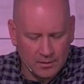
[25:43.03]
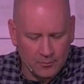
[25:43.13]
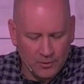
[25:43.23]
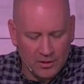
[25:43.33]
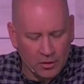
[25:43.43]

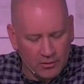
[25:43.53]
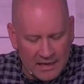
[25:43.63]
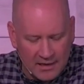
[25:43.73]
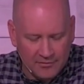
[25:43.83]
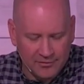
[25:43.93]
We don't
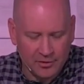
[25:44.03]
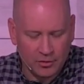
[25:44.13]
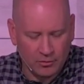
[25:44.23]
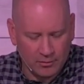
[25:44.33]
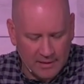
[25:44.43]
have to
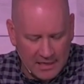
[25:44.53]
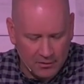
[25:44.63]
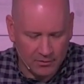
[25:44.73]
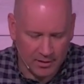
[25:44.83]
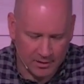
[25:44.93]
go
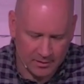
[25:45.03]
around